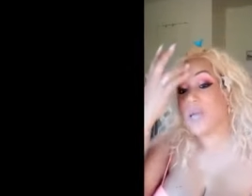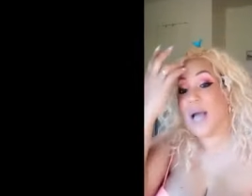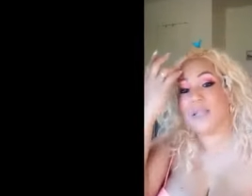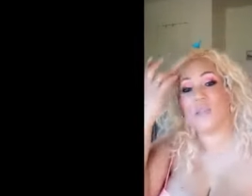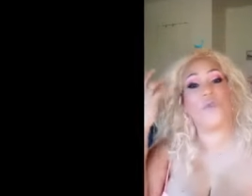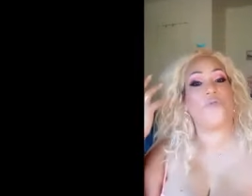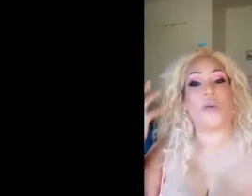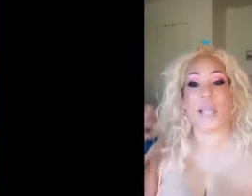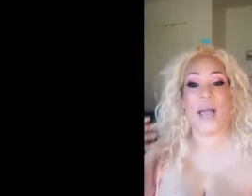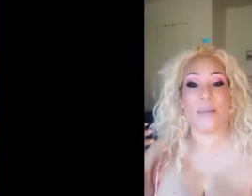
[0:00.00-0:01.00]
I do
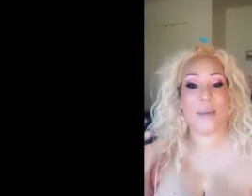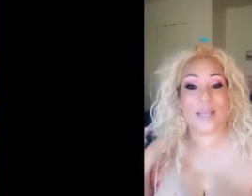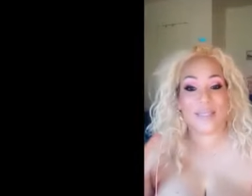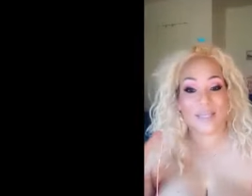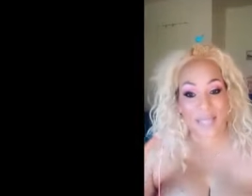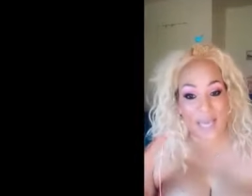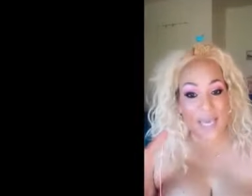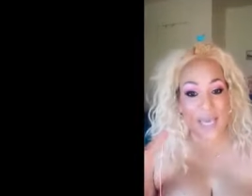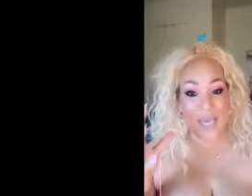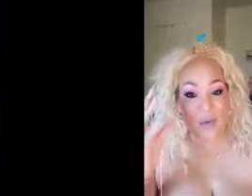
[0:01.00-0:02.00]
feel like my
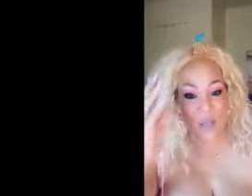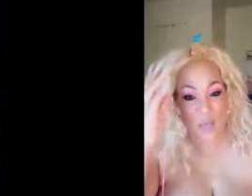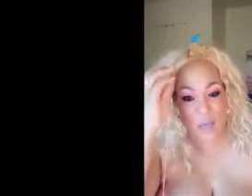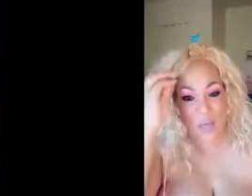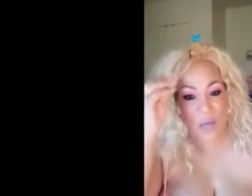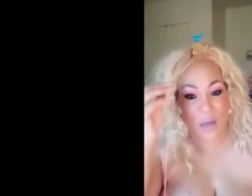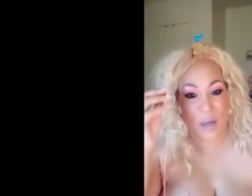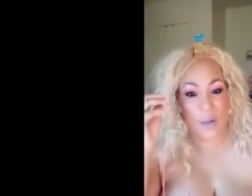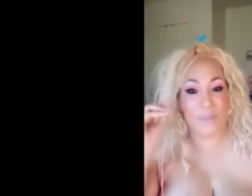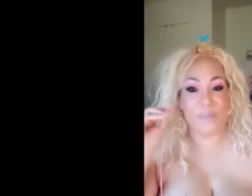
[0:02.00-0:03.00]
skin,
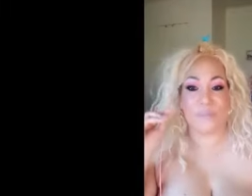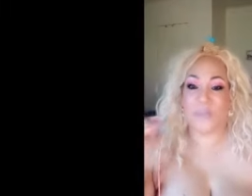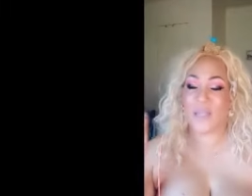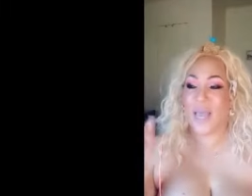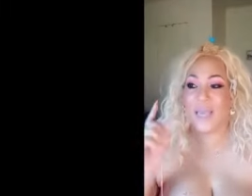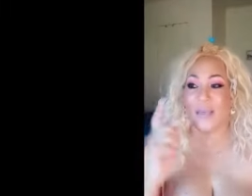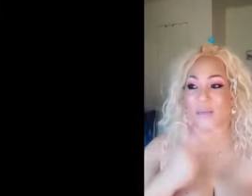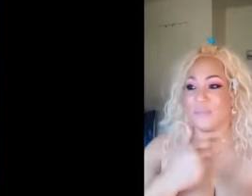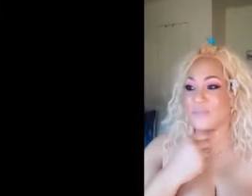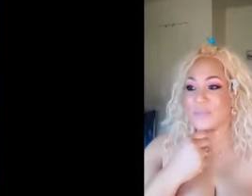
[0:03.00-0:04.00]
um, like
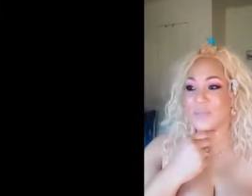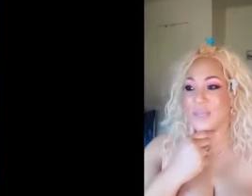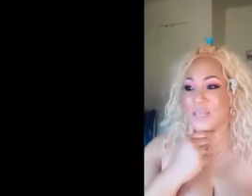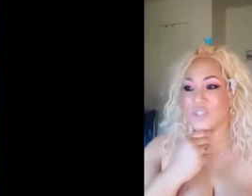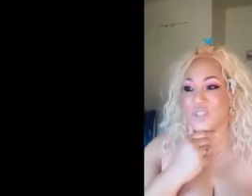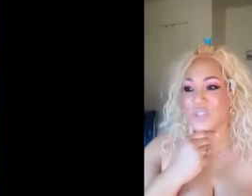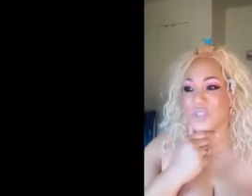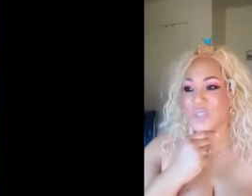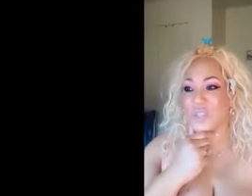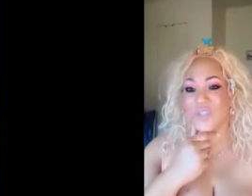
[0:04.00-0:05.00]
it
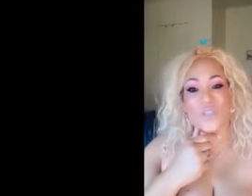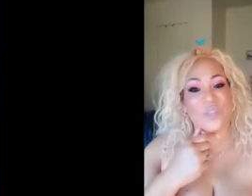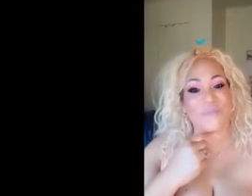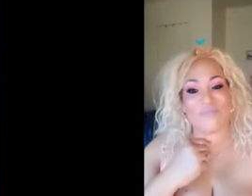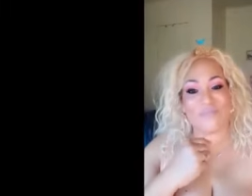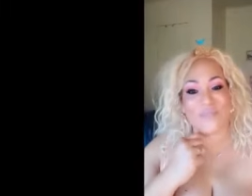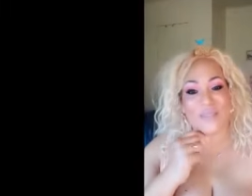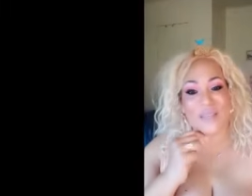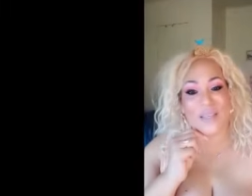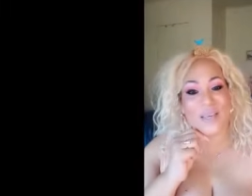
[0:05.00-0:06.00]
just, it just,
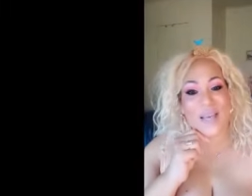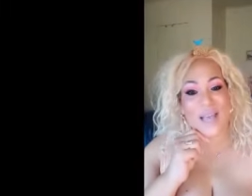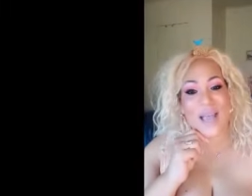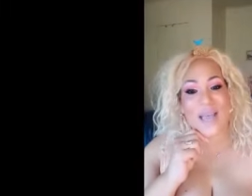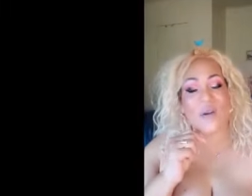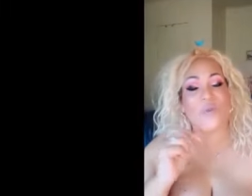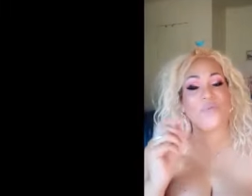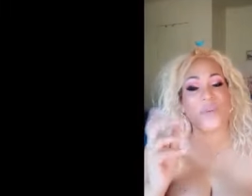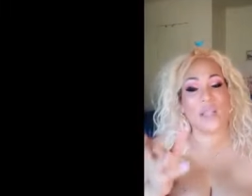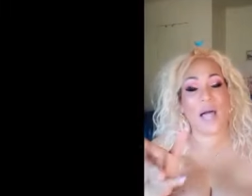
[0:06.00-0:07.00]
I don't
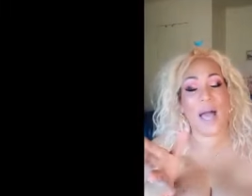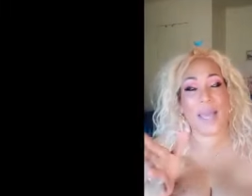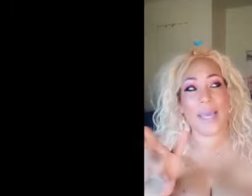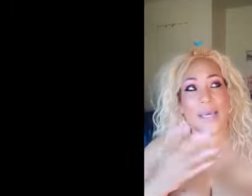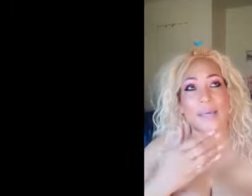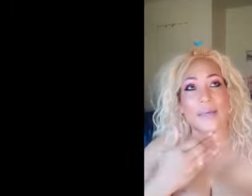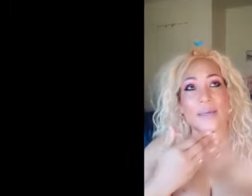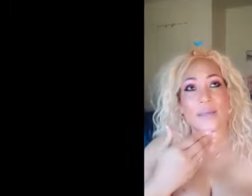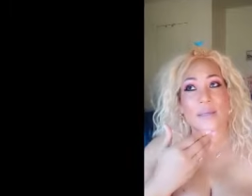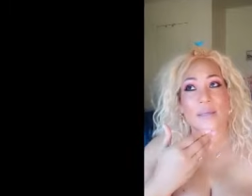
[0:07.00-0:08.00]
feel like
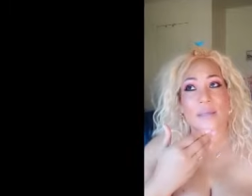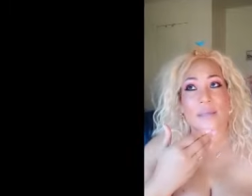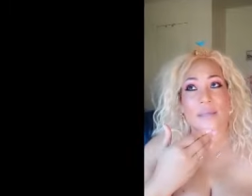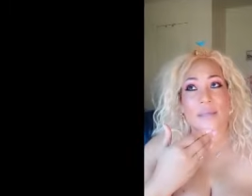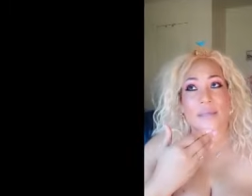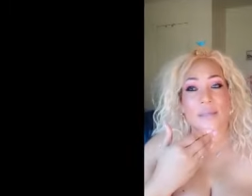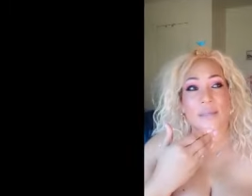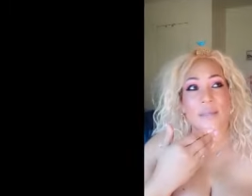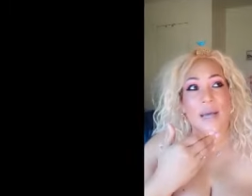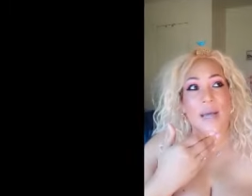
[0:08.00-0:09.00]

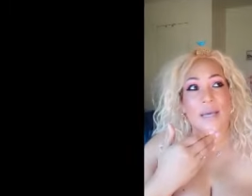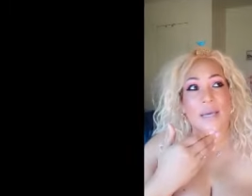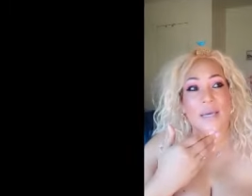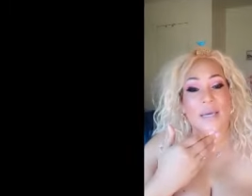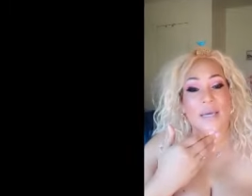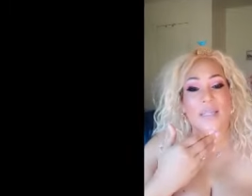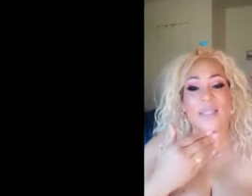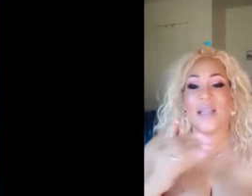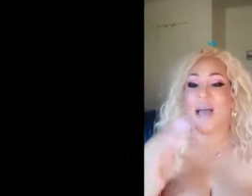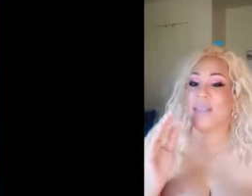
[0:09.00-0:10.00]
I, it's
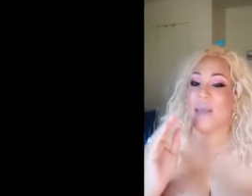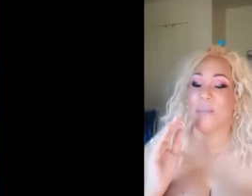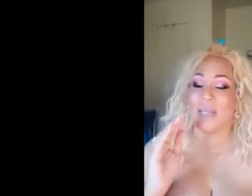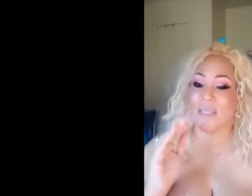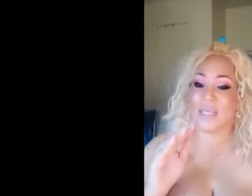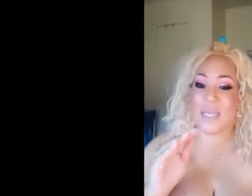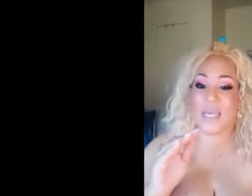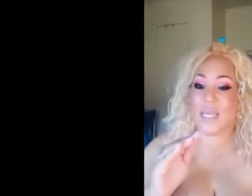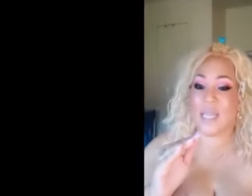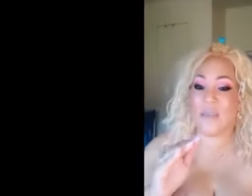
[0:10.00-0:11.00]
not that my
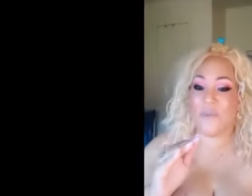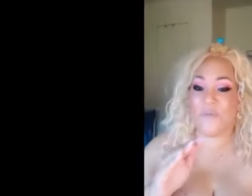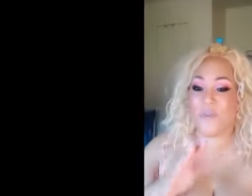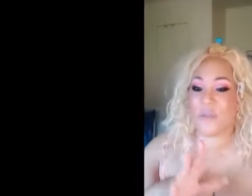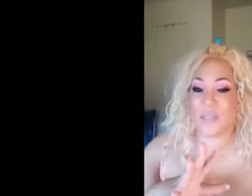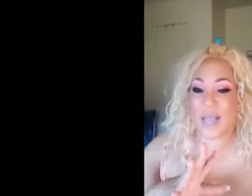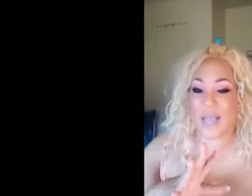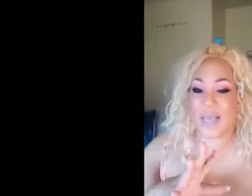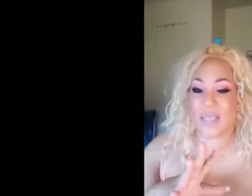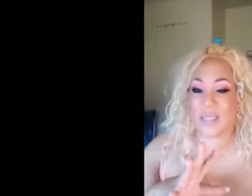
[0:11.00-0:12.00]
skin even feels
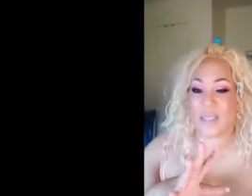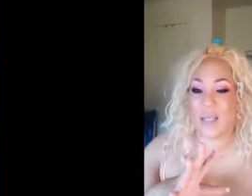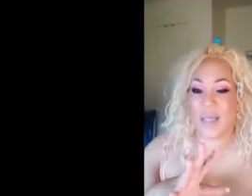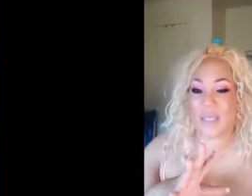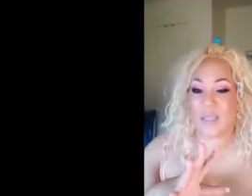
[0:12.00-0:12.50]
like it's like